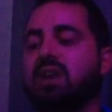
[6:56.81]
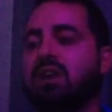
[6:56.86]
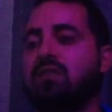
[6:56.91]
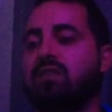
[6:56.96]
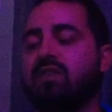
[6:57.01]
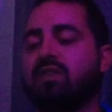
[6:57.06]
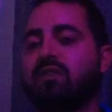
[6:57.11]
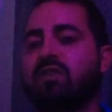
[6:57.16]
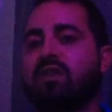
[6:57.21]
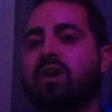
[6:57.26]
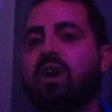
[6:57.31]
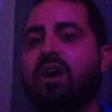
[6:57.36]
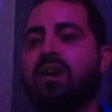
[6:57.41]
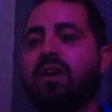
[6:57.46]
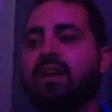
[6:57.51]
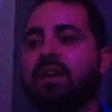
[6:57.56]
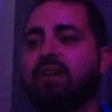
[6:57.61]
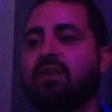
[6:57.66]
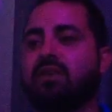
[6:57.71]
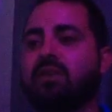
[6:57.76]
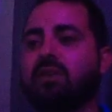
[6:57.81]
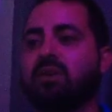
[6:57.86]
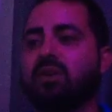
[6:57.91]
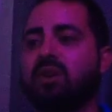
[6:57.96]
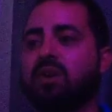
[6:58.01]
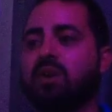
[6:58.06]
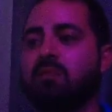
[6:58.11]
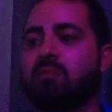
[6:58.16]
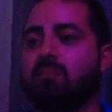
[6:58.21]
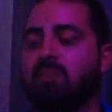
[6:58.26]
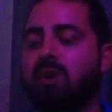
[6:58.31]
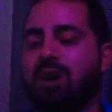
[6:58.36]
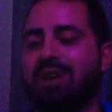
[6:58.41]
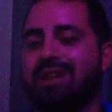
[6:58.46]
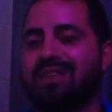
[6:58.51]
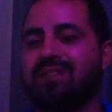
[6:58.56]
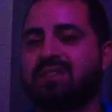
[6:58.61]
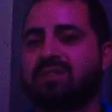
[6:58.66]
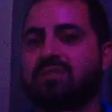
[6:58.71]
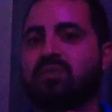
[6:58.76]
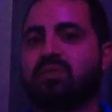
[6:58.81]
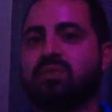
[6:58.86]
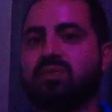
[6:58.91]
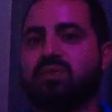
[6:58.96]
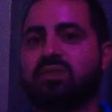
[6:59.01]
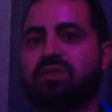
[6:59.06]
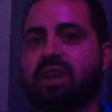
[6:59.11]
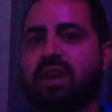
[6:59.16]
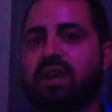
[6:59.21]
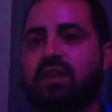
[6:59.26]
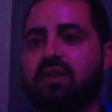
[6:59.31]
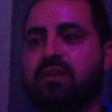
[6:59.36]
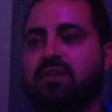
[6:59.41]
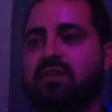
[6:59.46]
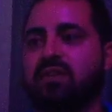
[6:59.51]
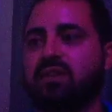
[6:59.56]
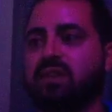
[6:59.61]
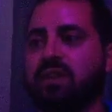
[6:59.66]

If you find that your mind is still too scattered,